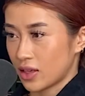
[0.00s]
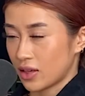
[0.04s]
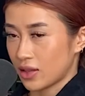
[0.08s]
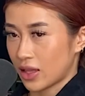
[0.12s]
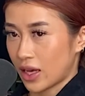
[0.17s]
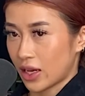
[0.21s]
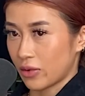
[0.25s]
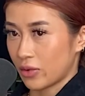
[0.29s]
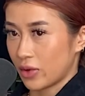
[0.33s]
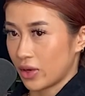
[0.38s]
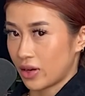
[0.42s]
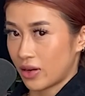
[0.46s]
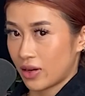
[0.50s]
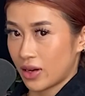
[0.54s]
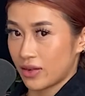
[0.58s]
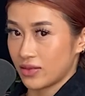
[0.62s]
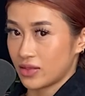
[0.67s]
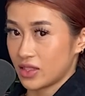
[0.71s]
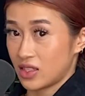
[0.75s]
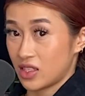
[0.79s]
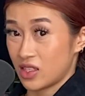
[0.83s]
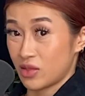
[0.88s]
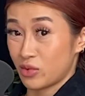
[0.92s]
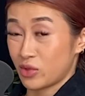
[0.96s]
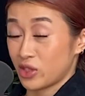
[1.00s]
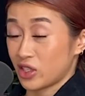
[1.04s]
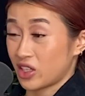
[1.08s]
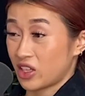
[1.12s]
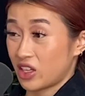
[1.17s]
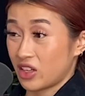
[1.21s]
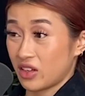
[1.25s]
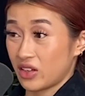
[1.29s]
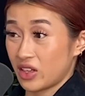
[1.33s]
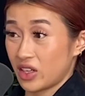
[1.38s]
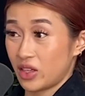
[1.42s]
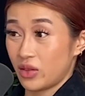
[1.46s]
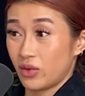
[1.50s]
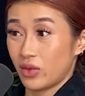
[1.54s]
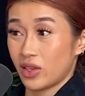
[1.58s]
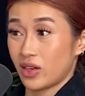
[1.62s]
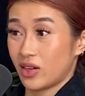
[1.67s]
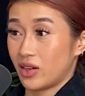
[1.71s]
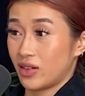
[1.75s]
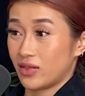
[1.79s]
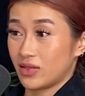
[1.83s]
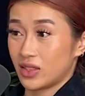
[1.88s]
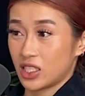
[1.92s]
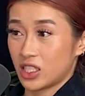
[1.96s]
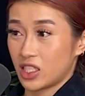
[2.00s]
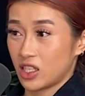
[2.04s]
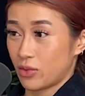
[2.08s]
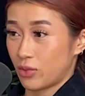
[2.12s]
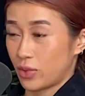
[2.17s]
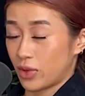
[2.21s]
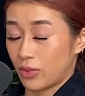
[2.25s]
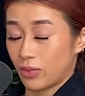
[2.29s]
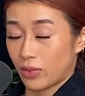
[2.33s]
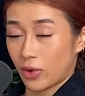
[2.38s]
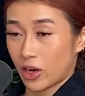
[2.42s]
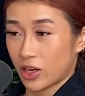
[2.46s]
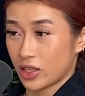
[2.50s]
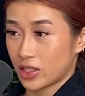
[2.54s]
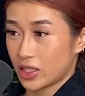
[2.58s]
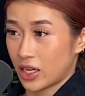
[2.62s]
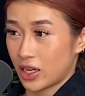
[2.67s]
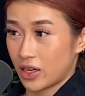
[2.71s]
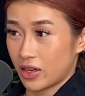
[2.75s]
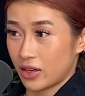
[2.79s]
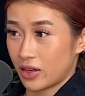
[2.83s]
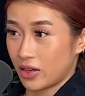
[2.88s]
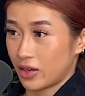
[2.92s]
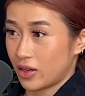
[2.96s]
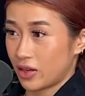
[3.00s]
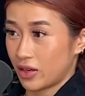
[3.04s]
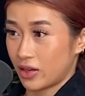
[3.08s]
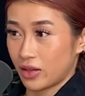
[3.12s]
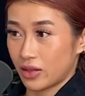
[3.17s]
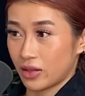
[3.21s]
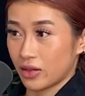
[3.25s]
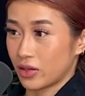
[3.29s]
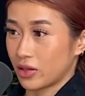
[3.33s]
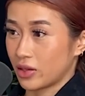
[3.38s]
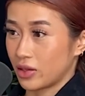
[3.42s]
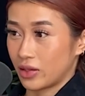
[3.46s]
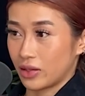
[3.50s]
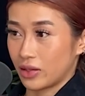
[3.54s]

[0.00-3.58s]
like we don't have to tip security, we don't have to tip a bartender or